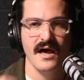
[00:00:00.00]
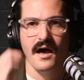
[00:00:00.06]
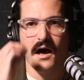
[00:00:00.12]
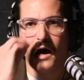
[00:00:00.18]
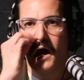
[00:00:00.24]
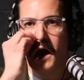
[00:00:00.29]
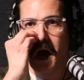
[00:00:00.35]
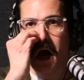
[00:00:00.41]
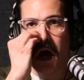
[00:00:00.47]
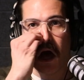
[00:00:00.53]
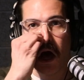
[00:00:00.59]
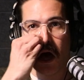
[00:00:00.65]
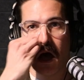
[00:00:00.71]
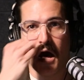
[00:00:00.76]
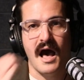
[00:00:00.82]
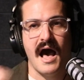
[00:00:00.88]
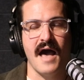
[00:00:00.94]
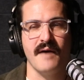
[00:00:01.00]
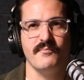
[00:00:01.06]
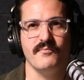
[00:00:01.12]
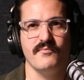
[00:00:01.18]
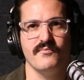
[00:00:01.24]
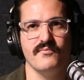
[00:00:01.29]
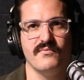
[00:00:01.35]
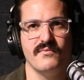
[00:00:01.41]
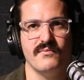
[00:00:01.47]
I
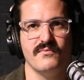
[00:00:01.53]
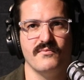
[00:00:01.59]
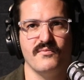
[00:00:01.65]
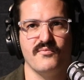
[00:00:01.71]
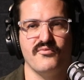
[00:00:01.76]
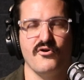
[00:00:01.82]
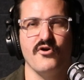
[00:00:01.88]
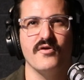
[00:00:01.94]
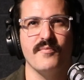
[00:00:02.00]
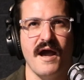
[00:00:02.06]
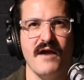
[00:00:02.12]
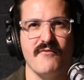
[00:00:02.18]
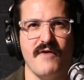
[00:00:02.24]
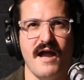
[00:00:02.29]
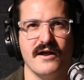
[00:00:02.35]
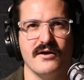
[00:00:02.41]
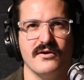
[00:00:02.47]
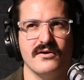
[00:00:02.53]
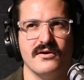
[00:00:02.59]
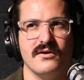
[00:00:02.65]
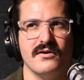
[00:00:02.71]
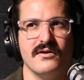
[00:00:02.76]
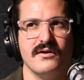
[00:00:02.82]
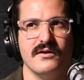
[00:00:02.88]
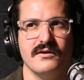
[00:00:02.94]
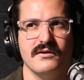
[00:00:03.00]
broke my
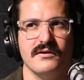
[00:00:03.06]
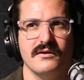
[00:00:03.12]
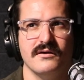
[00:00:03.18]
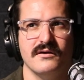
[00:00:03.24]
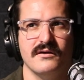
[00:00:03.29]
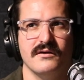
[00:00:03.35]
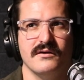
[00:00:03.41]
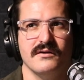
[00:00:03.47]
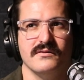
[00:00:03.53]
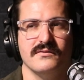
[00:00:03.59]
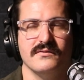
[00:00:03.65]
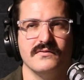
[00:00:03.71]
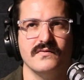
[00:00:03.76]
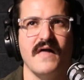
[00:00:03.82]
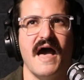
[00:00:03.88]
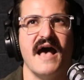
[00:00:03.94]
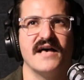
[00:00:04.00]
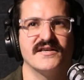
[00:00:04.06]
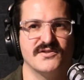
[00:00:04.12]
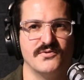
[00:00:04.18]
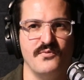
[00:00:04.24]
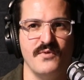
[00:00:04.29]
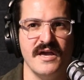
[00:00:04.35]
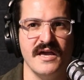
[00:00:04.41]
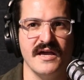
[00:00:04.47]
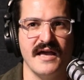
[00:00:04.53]
record last
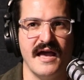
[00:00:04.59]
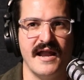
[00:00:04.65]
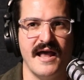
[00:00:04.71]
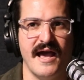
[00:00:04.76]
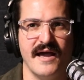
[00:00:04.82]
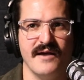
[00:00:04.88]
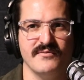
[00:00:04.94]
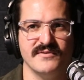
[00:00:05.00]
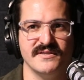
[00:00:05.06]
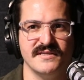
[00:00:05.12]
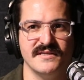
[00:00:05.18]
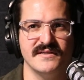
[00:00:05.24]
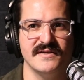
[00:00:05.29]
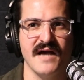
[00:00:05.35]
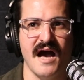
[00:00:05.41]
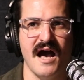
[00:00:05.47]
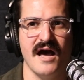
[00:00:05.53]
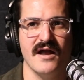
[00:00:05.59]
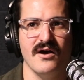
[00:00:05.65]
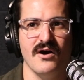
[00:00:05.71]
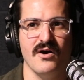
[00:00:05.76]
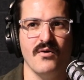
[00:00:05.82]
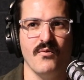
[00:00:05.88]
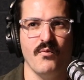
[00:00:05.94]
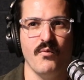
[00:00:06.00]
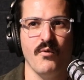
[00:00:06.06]
week, and I got a
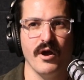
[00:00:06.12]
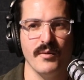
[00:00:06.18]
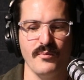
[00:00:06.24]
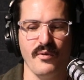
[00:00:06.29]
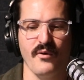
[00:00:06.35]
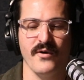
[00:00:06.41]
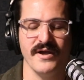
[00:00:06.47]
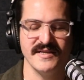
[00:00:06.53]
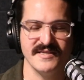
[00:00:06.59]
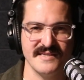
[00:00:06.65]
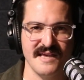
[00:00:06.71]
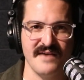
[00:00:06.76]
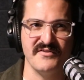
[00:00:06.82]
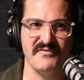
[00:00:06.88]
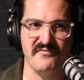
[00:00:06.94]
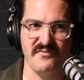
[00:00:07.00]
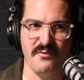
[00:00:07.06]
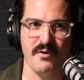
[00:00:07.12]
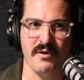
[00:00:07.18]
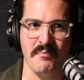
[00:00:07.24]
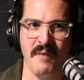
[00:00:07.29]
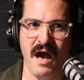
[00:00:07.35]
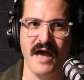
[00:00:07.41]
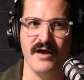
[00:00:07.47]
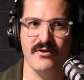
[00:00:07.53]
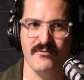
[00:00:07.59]
1.74
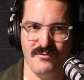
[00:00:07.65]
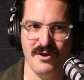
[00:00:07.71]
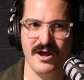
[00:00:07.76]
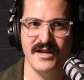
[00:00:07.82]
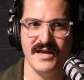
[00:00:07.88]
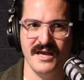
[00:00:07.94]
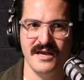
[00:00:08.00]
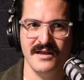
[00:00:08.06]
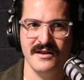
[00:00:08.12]
mile run in.